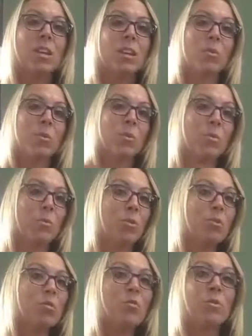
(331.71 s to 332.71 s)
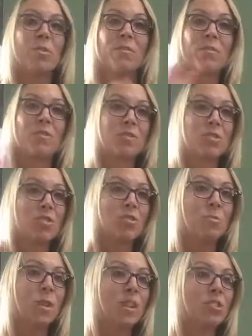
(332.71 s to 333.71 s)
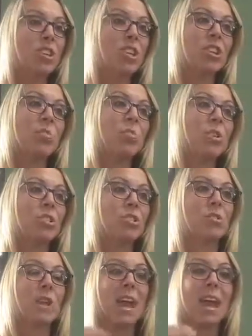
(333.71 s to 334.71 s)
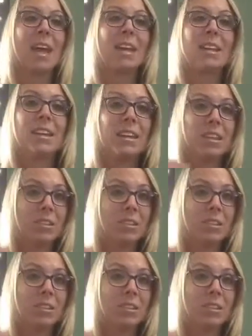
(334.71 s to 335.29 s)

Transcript: You want to remove if it's too much, and you want to add